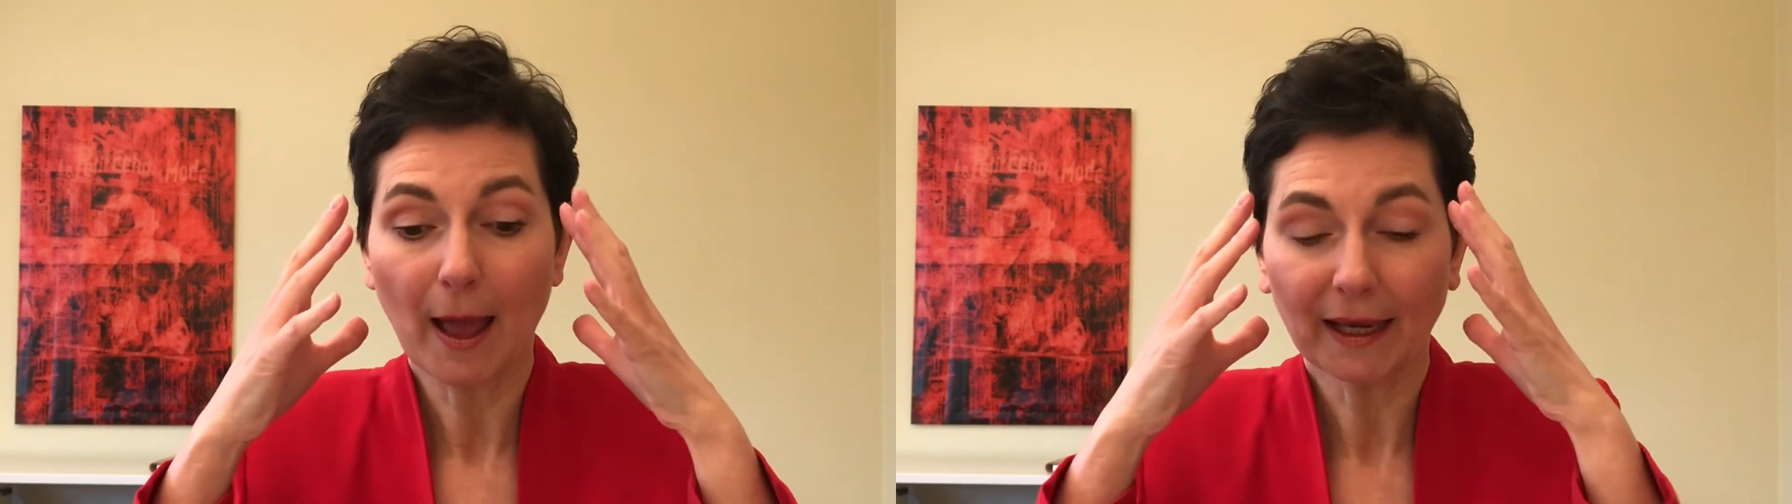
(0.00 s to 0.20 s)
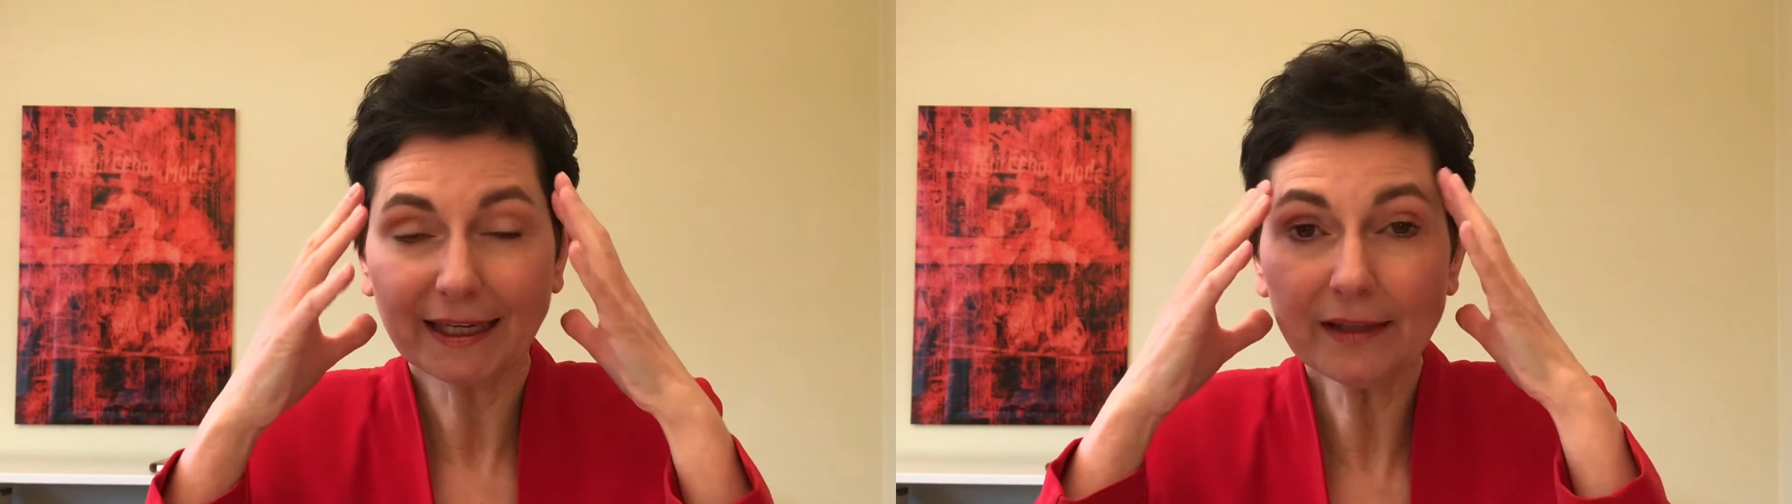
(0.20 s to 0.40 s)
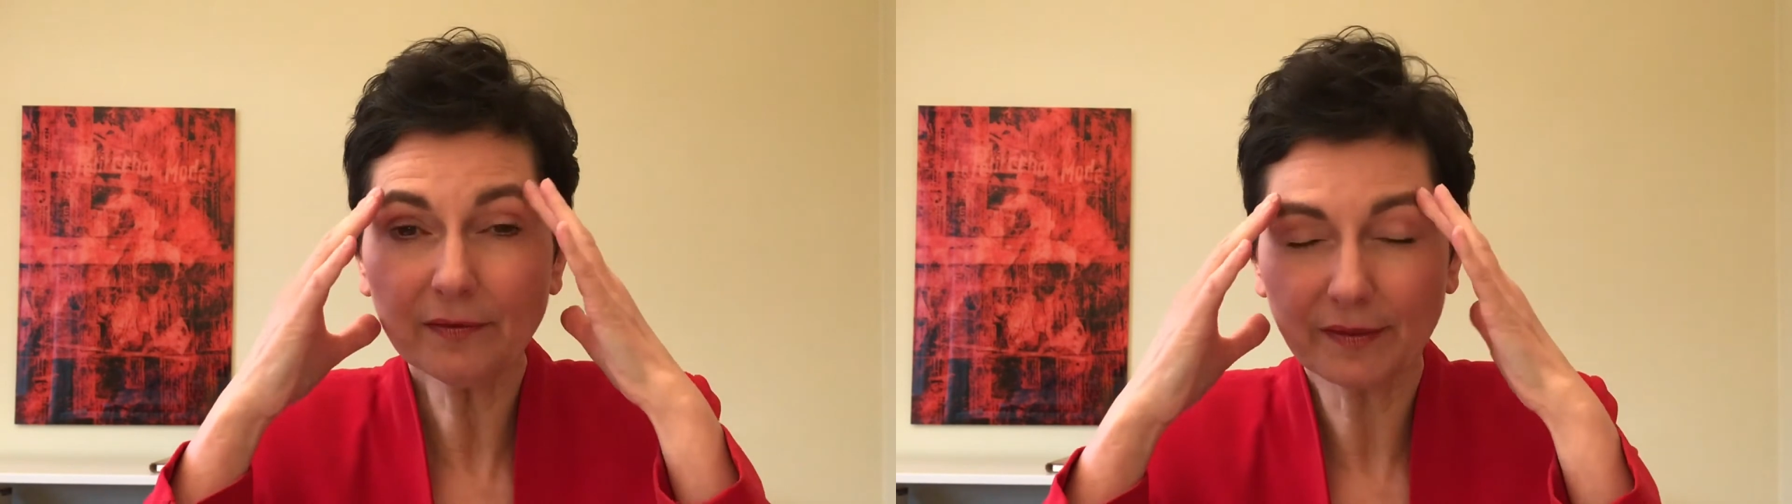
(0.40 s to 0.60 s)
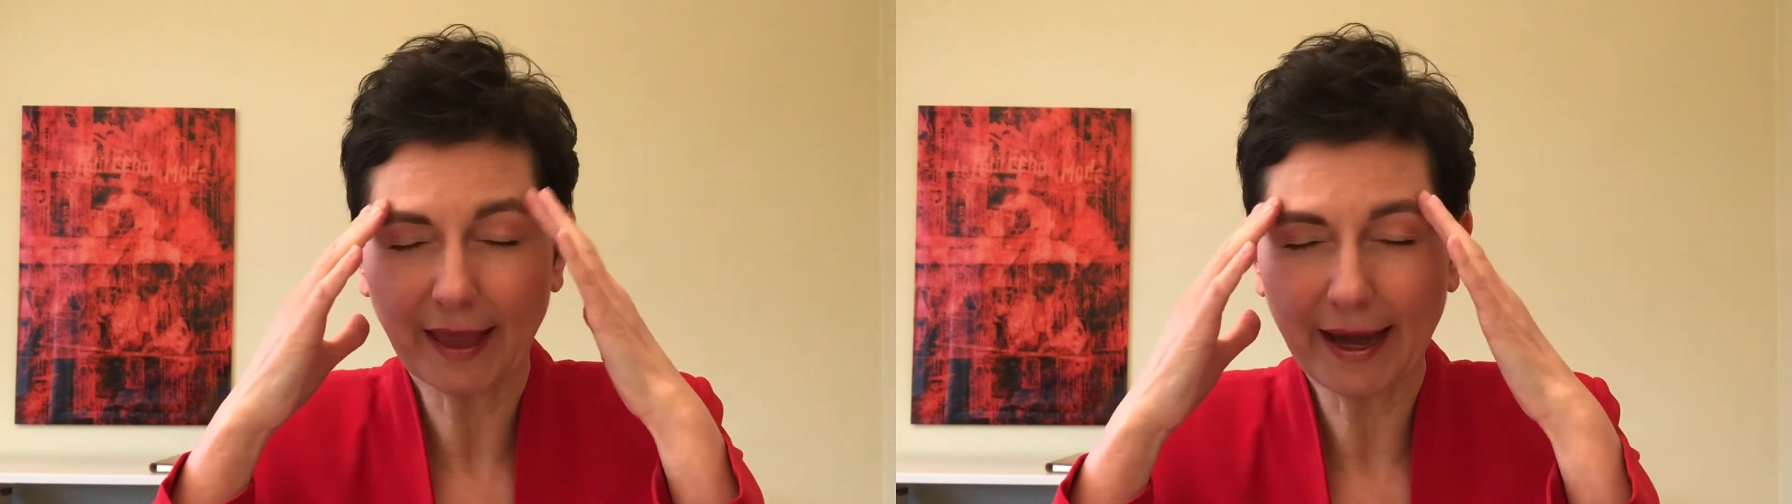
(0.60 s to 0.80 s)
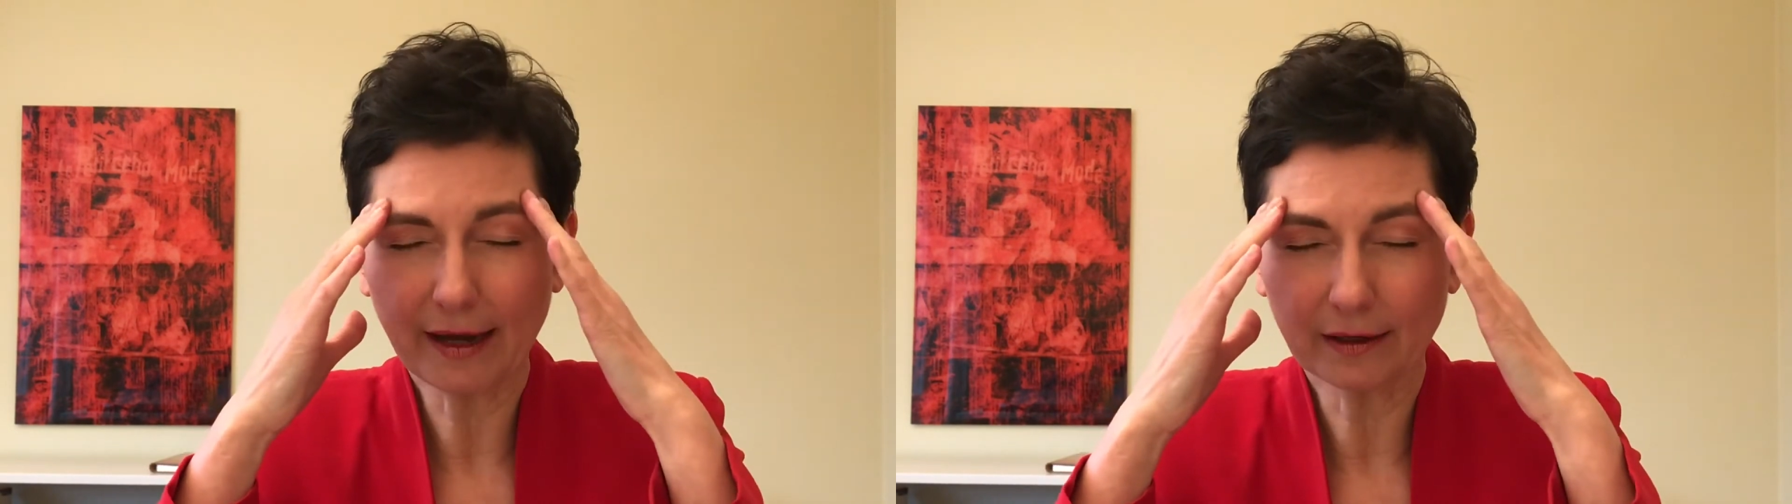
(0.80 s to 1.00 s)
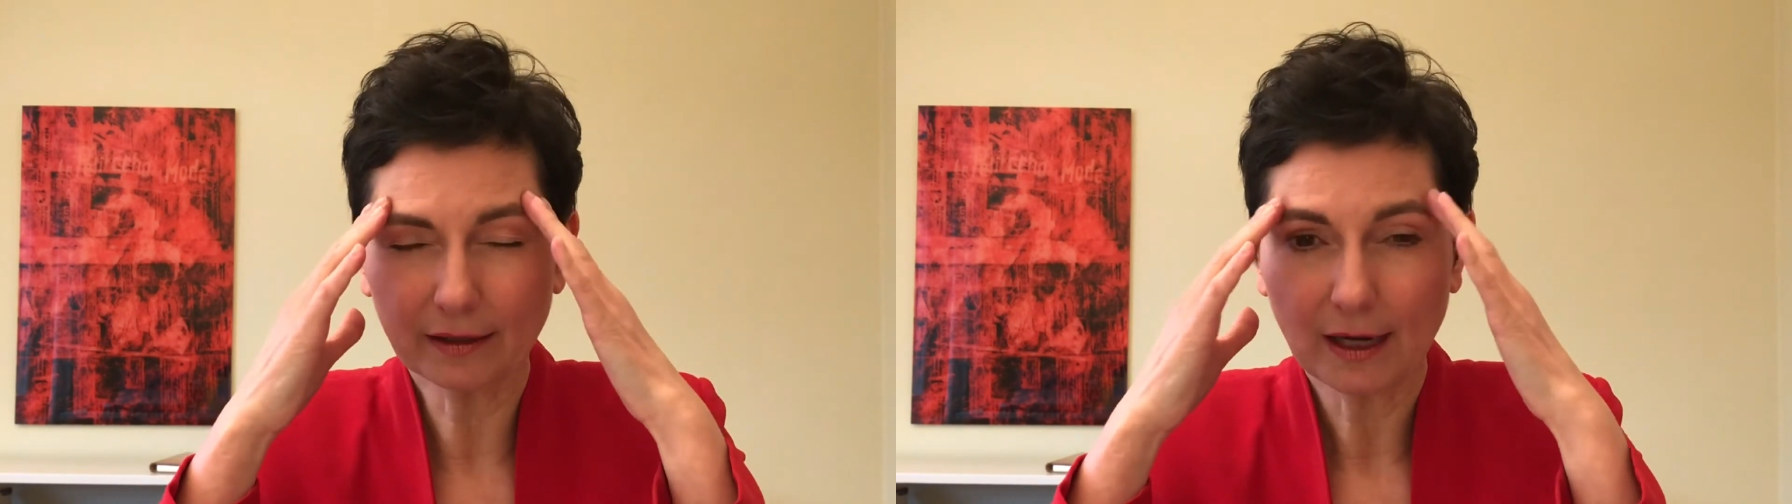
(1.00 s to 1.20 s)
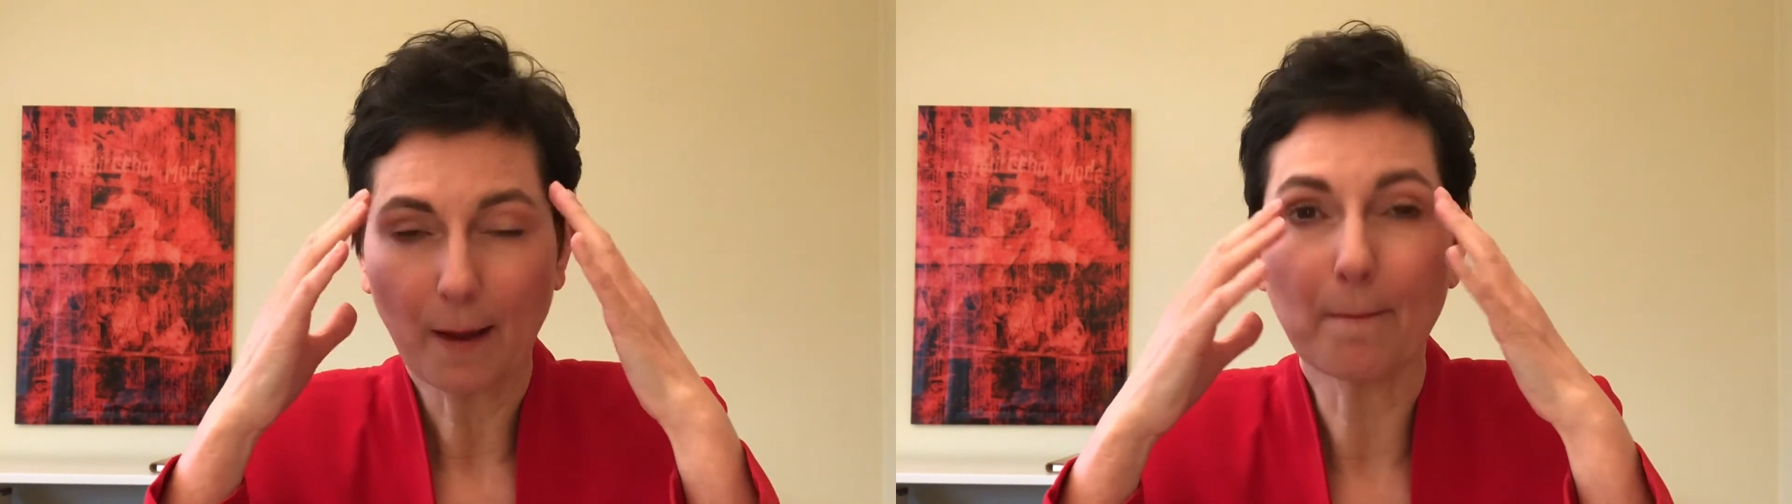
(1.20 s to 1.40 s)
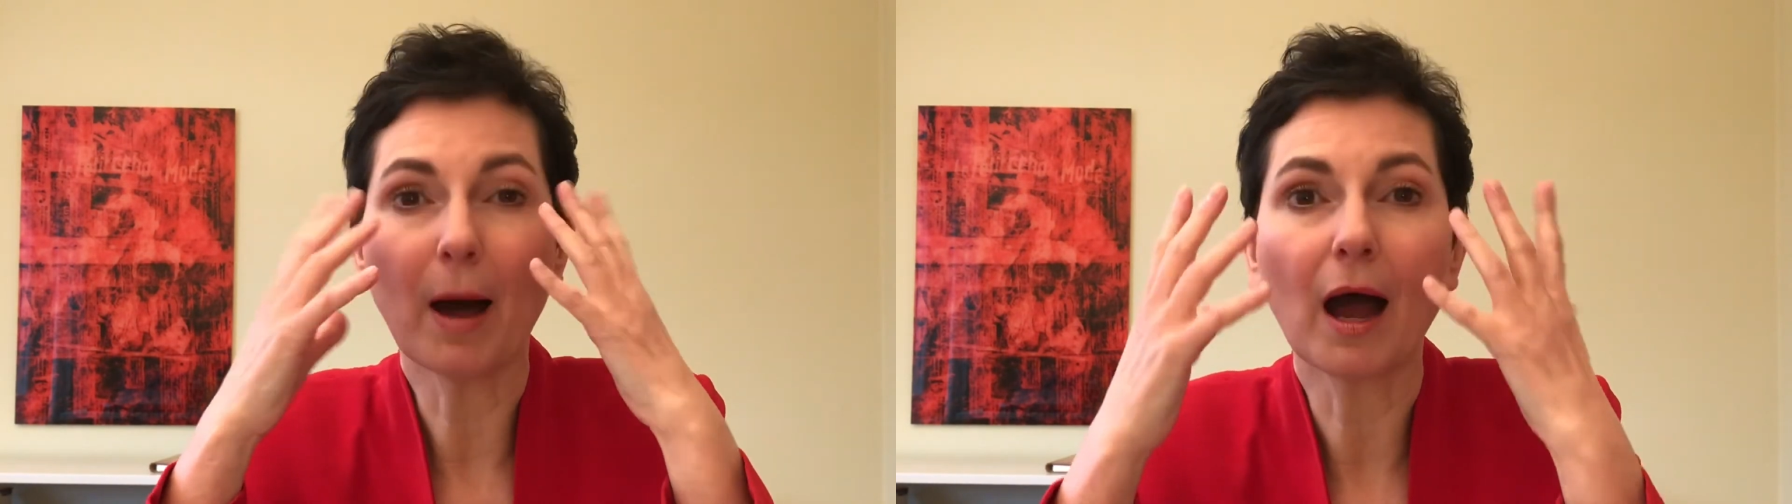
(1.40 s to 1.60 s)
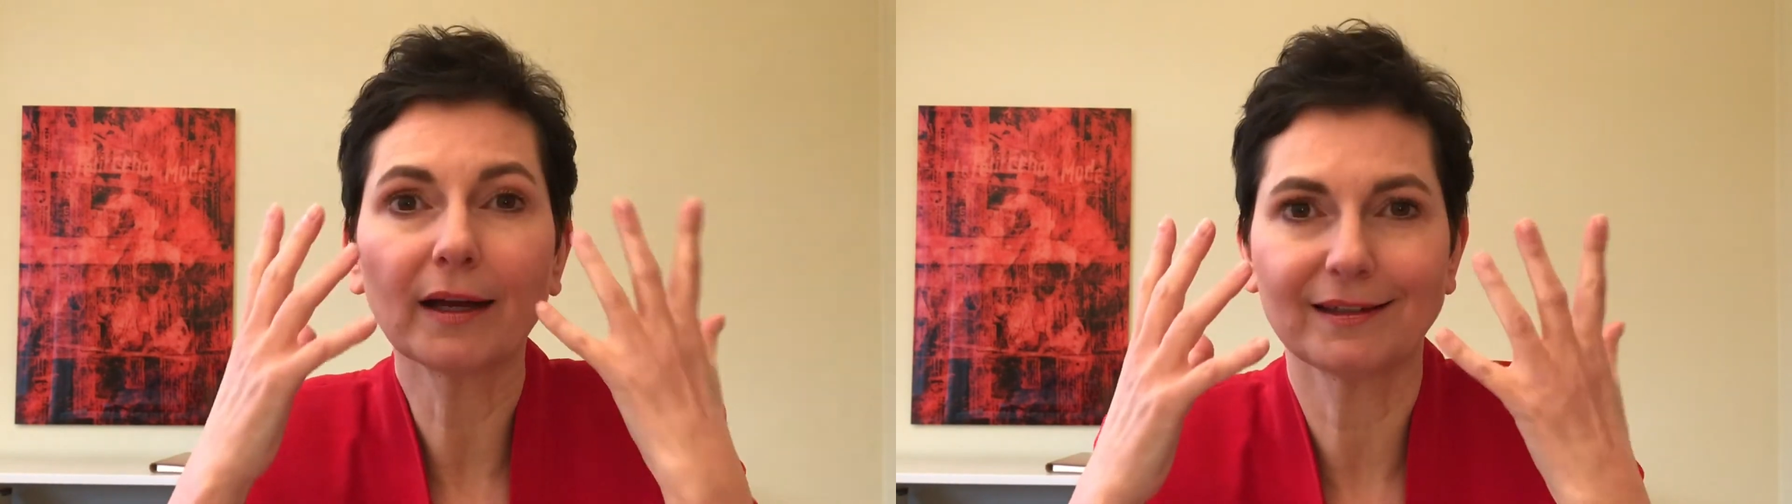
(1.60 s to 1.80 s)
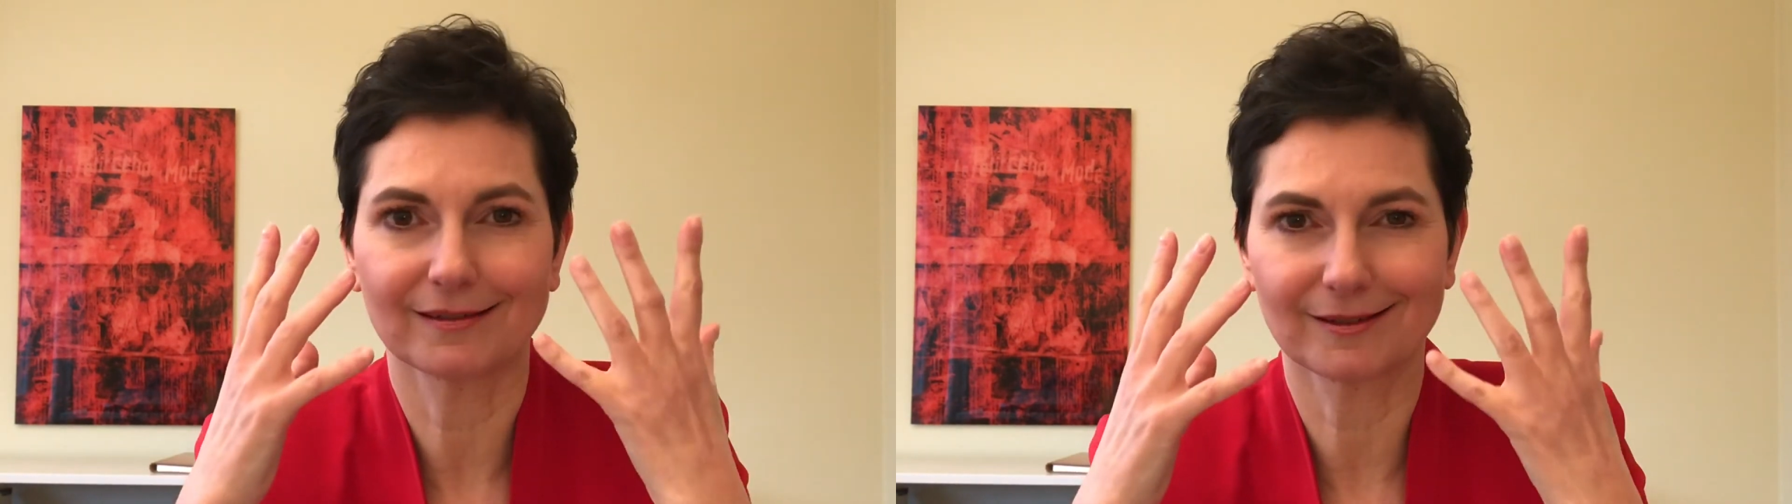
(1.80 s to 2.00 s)
in their
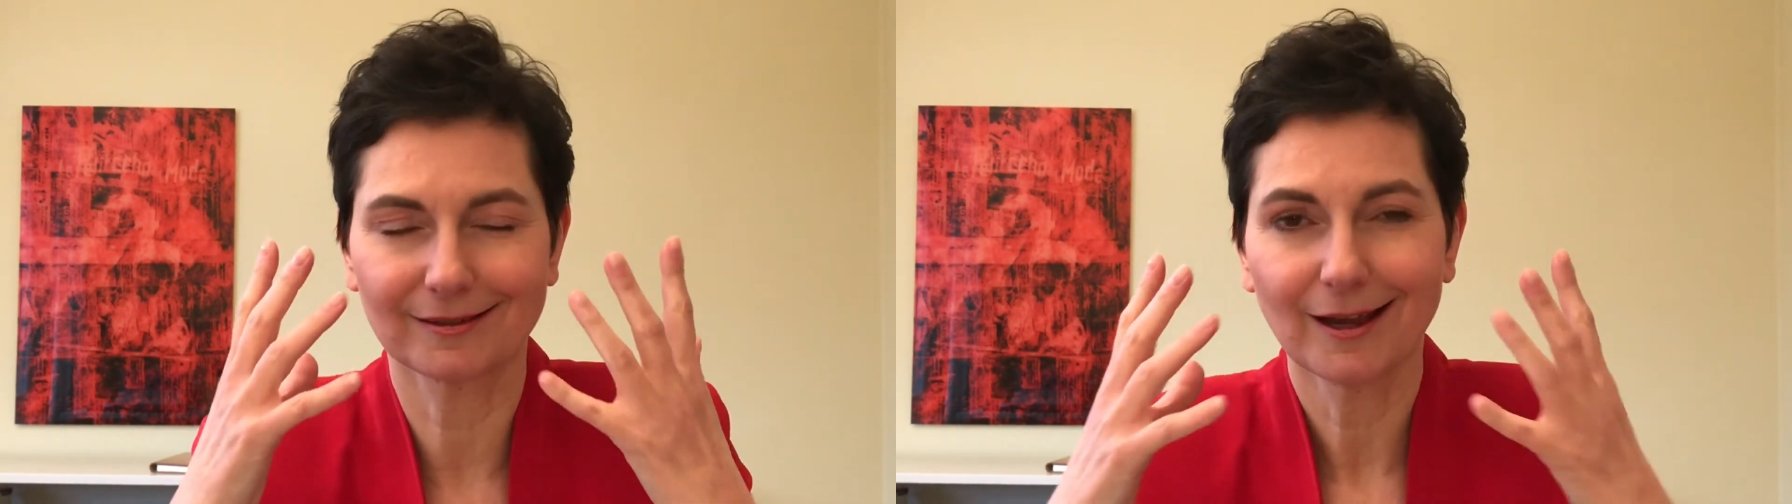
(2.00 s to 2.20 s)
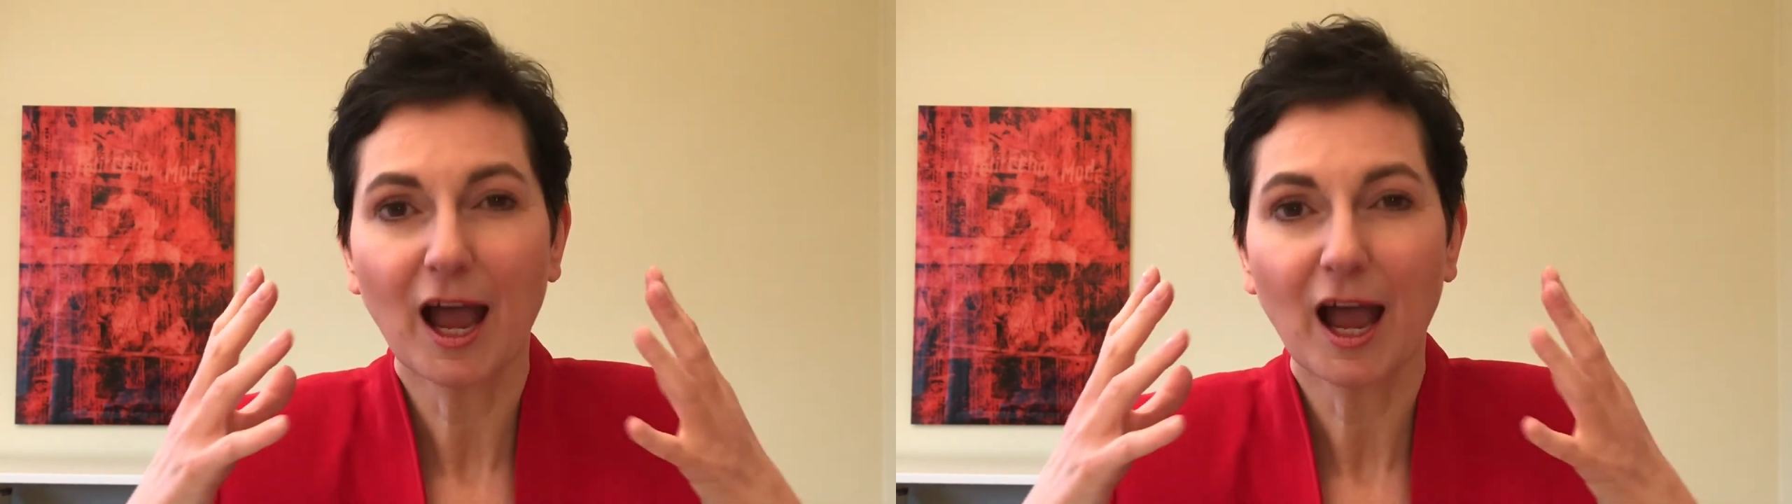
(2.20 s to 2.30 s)
minds,